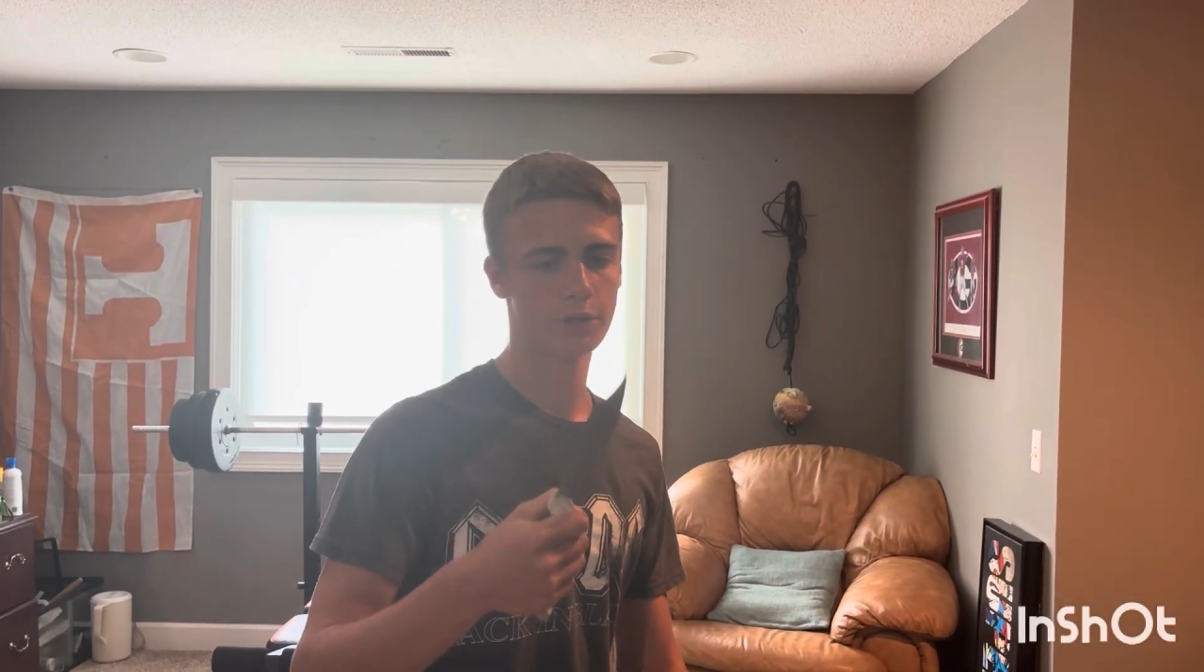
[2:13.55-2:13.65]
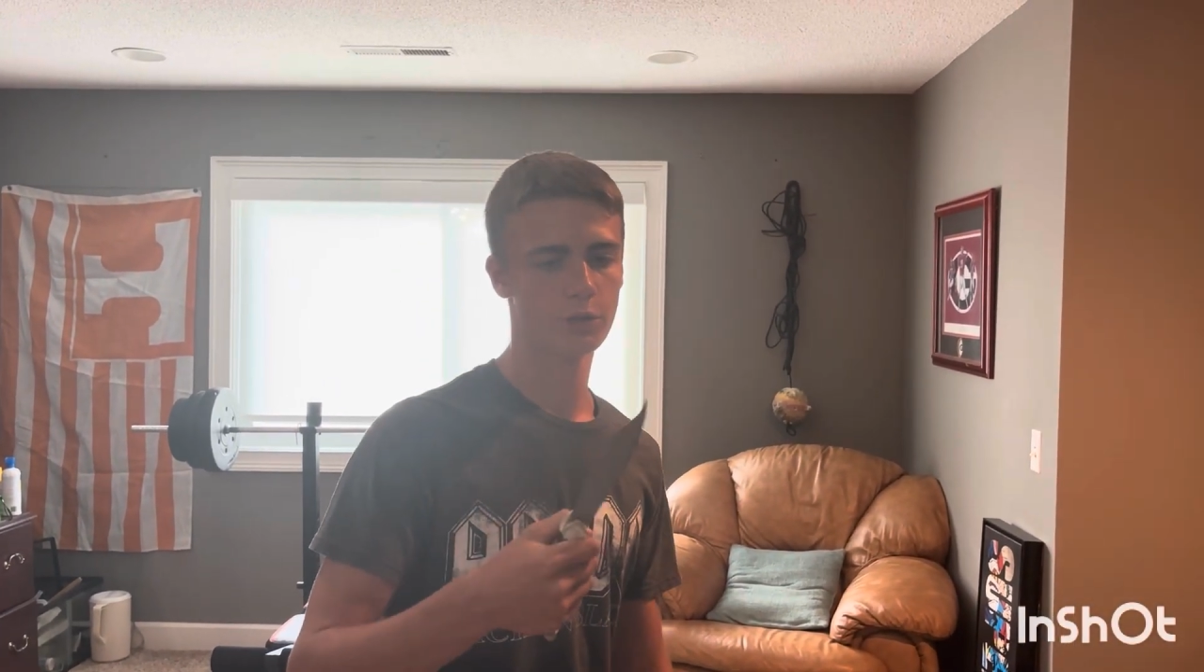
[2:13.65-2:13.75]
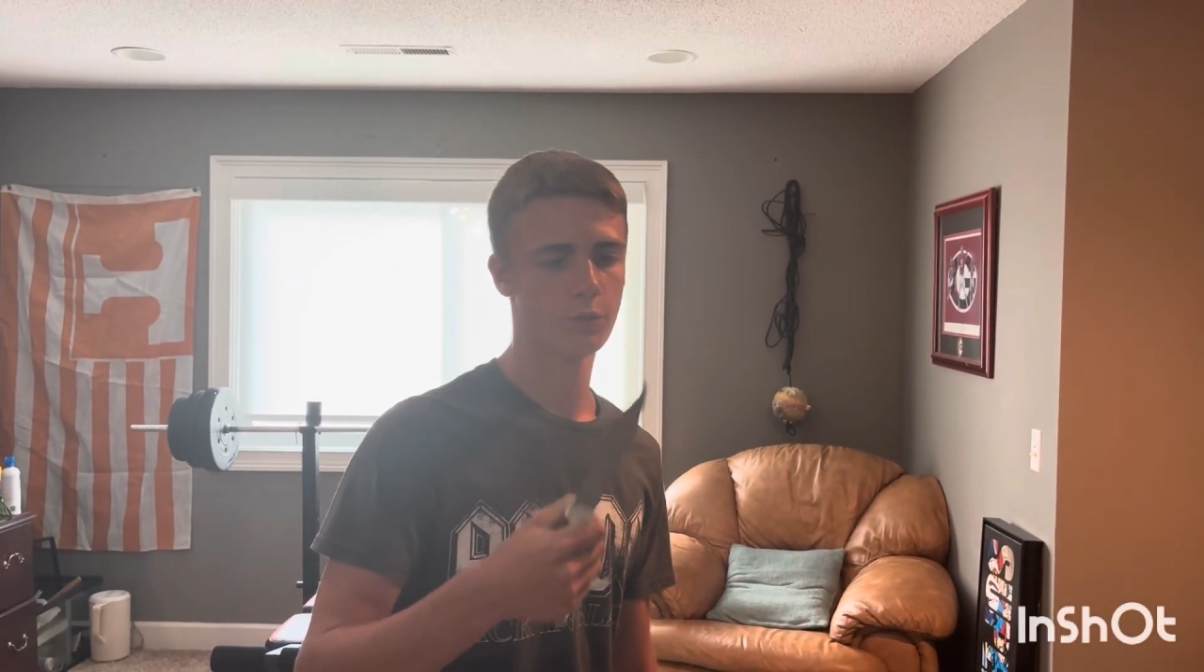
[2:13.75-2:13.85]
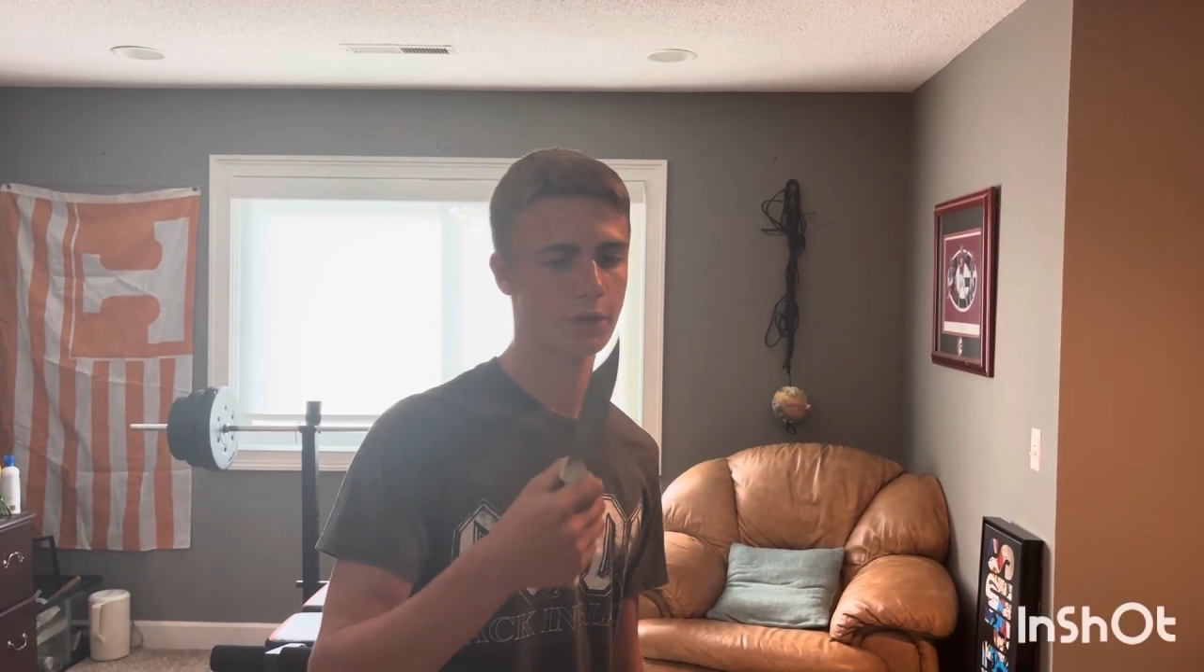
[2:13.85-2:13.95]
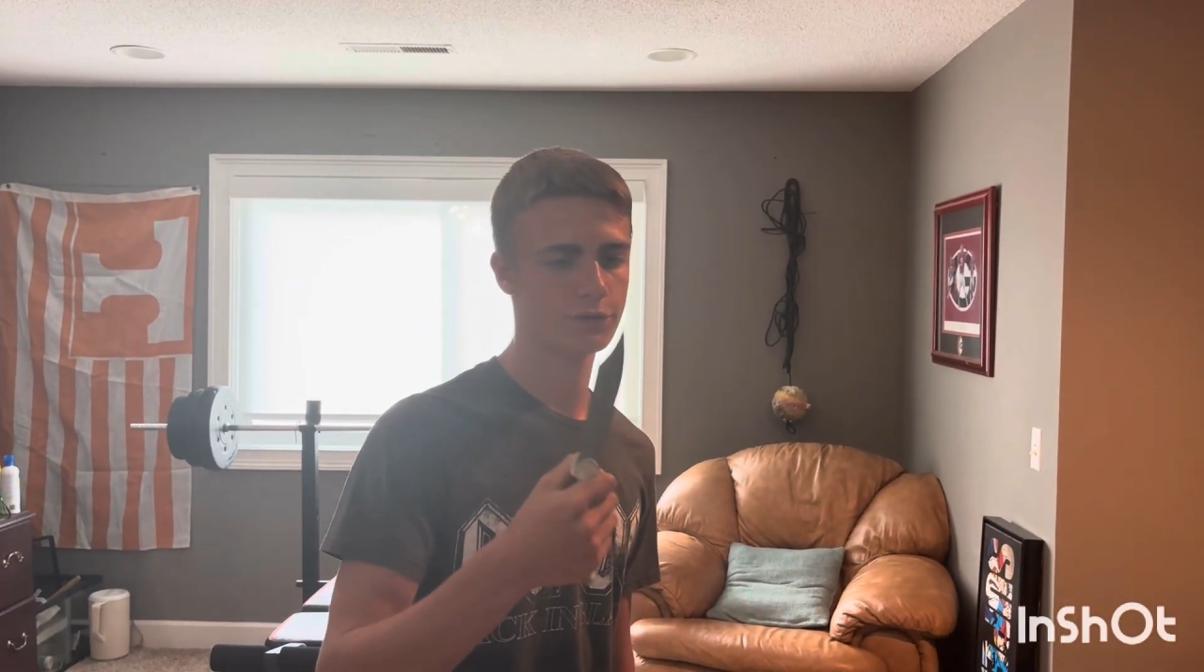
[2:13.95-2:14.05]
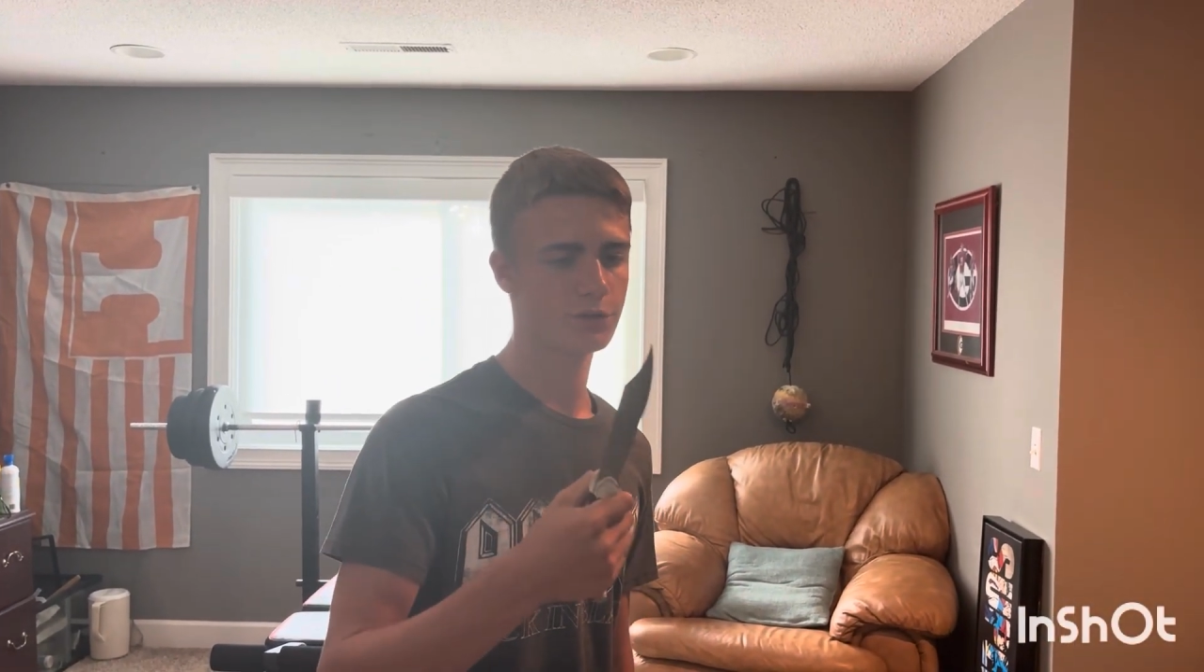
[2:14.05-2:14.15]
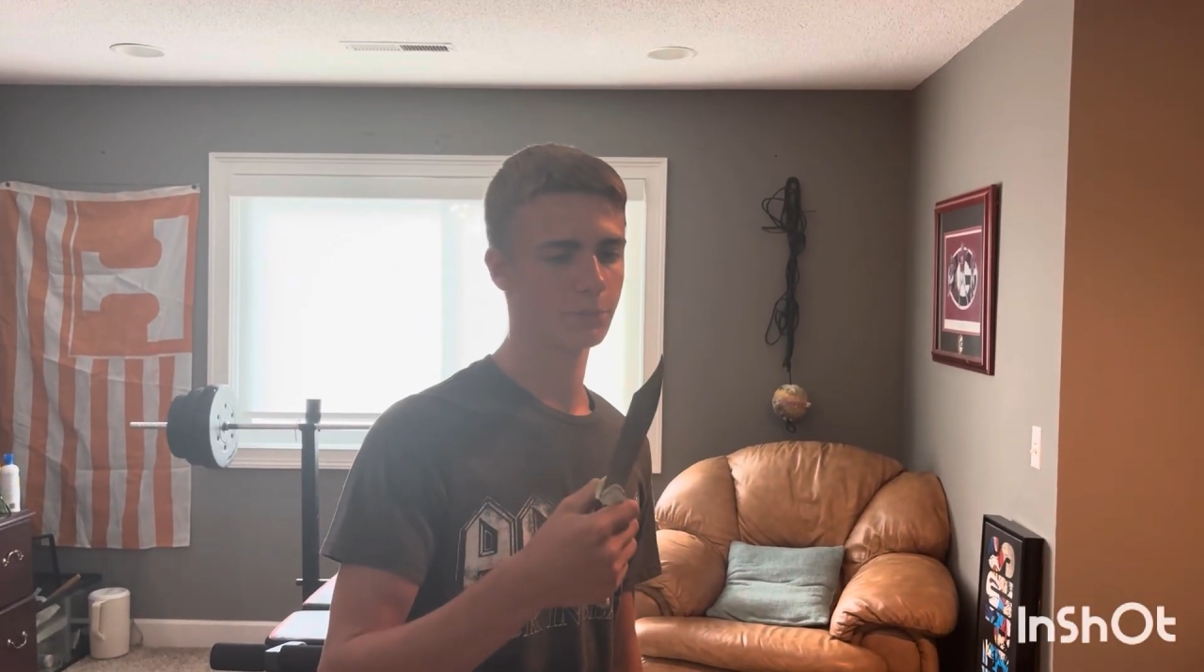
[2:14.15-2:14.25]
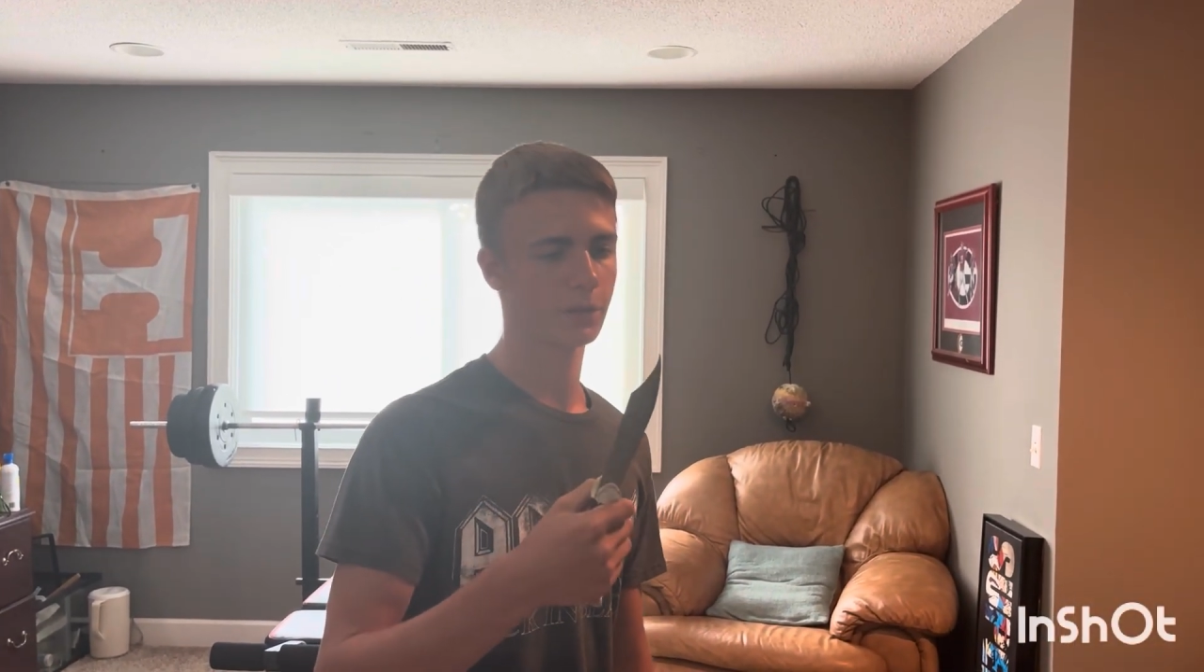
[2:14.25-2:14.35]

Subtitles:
you hit something